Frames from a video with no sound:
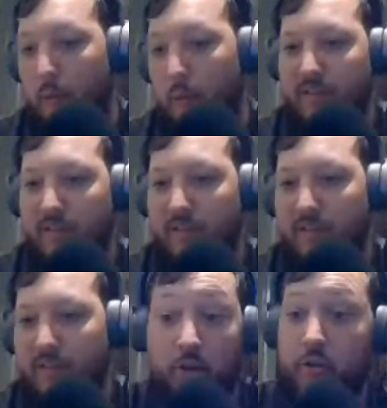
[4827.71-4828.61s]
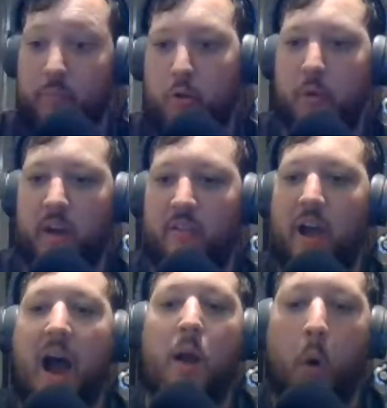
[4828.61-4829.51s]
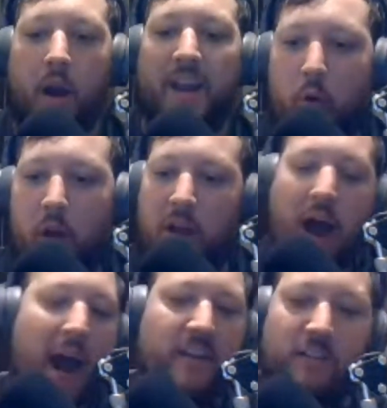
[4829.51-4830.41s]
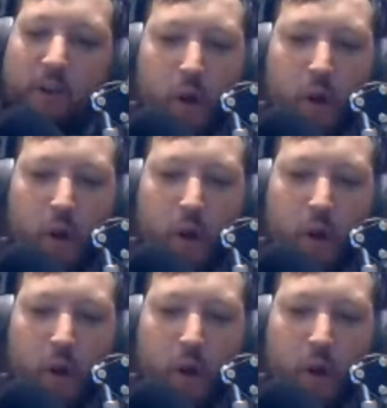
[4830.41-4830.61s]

what we see with the socialist movement is, I want it now.